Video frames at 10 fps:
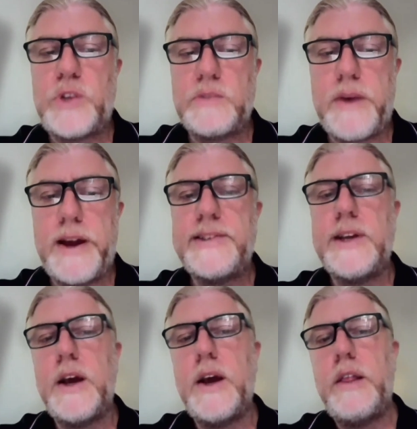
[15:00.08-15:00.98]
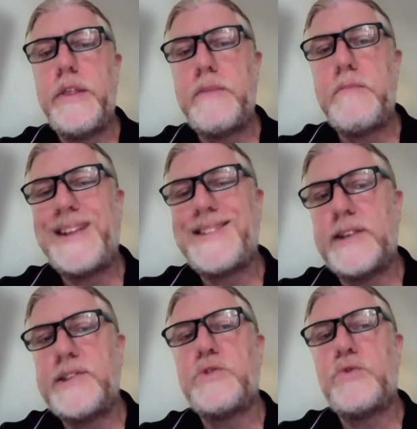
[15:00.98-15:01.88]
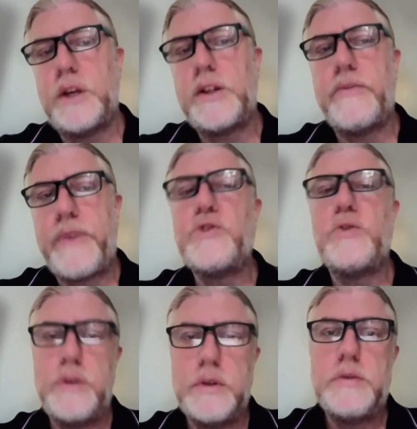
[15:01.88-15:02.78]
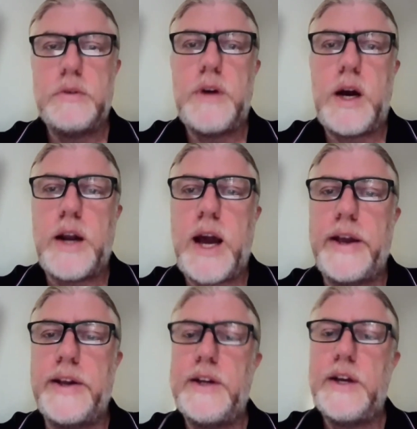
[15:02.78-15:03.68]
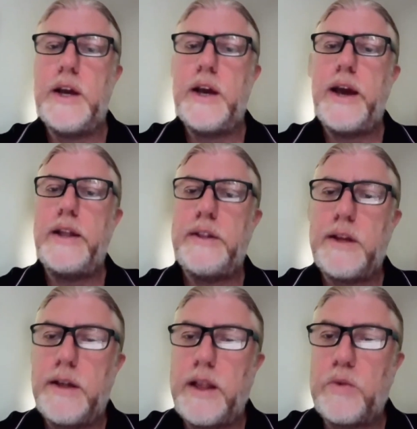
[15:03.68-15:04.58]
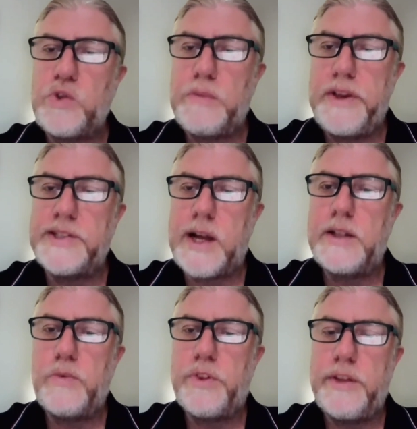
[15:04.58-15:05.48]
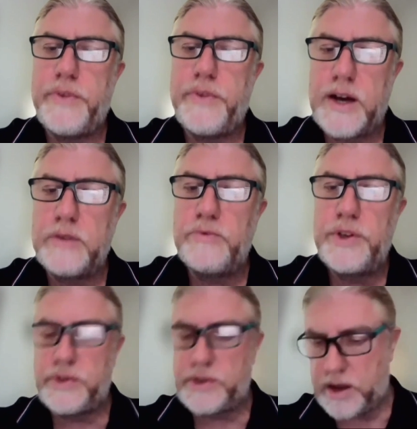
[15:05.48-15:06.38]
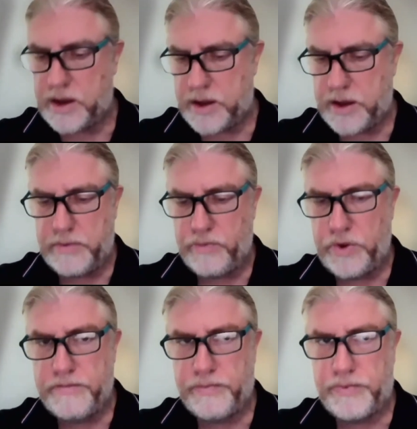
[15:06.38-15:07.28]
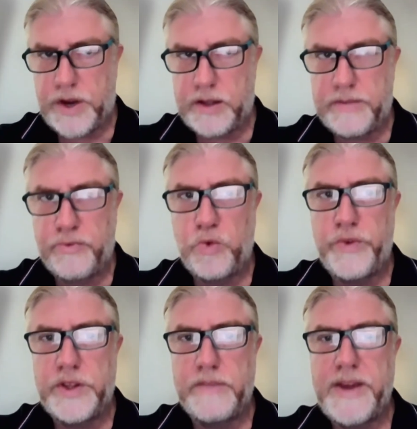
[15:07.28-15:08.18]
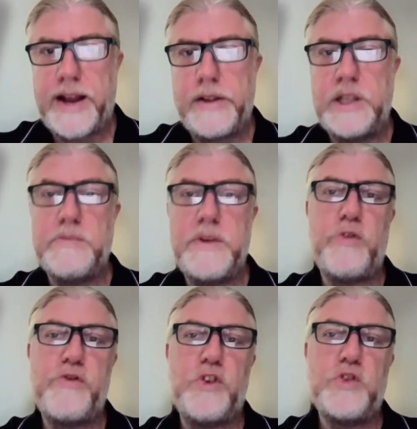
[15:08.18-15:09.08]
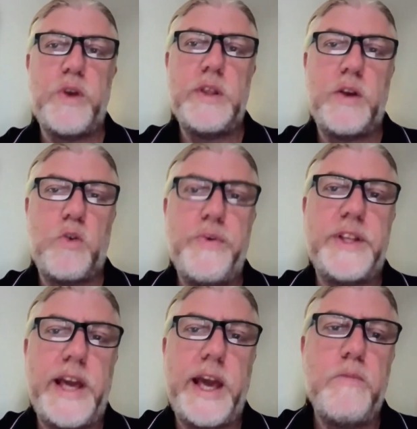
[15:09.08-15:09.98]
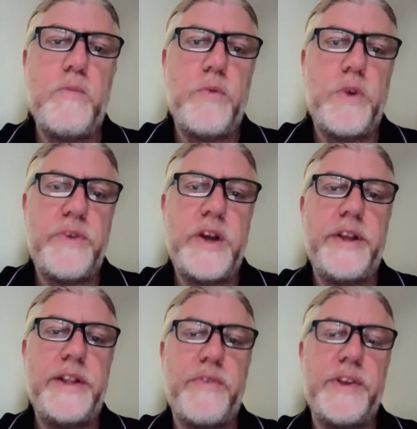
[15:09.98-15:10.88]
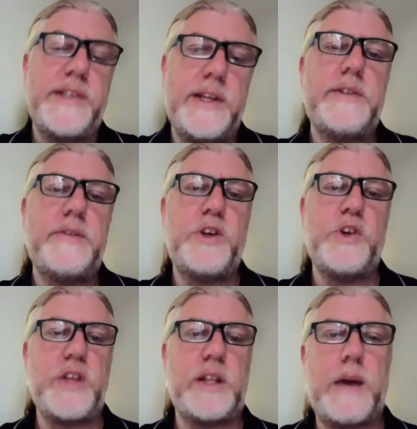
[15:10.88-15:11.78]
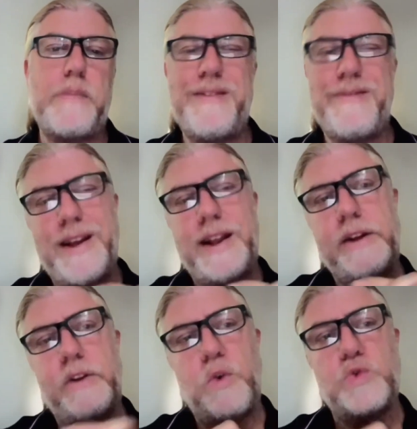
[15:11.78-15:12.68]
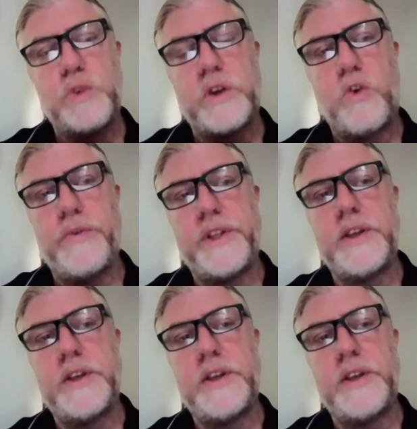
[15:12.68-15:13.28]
mites, then my chances to get an infection are higher. And that was a big study with different countries, and we had proven the mechanism. And of course, when the COVID came, we were very interested because that happened very close to the COVID,